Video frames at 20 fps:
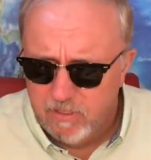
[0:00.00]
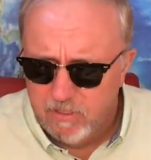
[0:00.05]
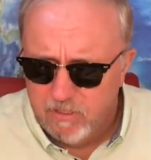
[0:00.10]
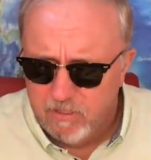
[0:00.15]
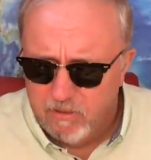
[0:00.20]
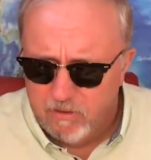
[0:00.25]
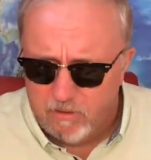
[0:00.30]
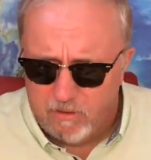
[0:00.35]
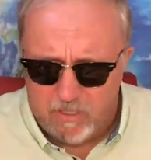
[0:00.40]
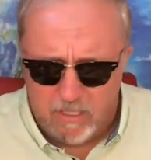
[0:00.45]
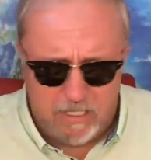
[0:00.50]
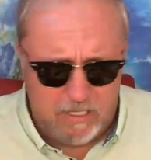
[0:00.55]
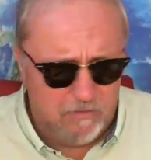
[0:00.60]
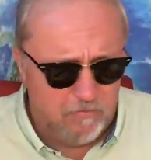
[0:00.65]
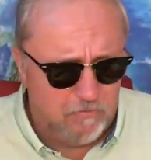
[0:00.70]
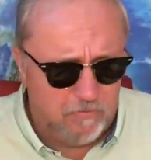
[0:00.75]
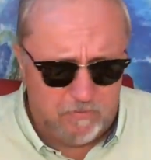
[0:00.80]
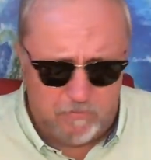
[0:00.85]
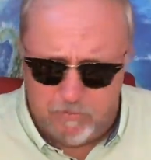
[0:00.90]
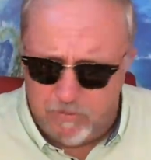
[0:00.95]
Lord,
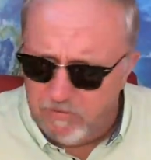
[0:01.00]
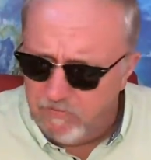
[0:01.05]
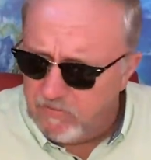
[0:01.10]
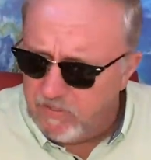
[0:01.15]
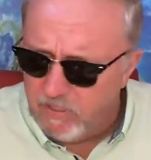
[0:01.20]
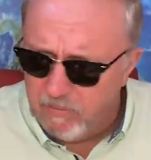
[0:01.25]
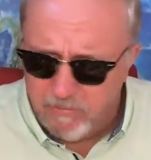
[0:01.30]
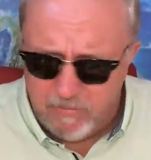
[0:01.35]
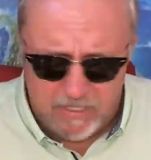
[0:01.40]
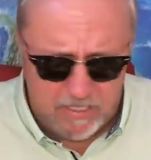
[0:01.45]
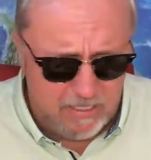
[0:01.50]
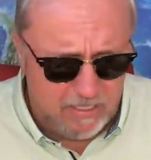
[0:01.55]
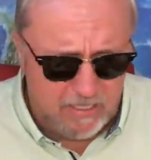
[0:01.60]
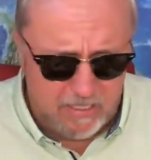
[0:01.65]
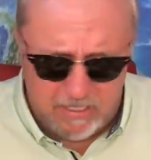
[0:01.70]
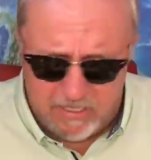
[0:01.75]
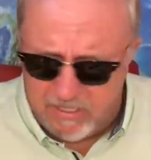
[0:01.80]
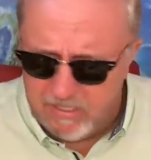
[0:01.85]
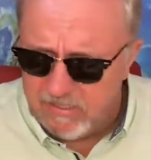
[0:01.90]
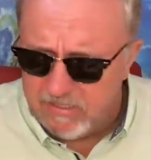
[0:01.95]
if we've committed
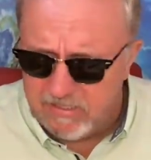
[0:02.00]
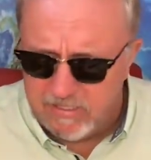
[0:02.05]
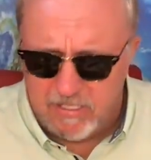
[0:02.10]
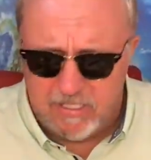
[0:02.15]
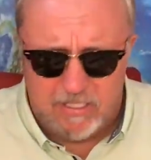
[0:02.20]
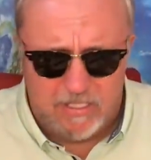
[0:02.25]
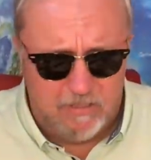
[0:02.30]
any sin,